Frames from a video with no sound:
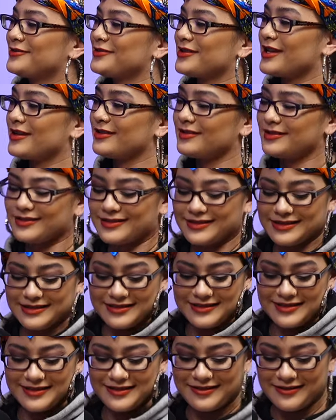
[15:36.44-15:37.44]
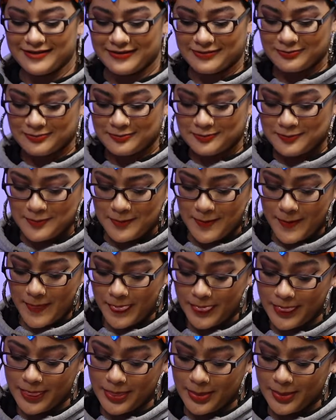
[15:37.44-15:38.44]
why do you think they into that? That's
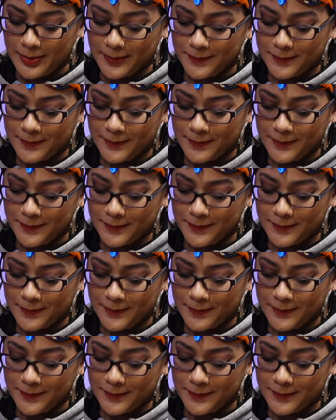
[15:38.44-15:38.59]
a fucking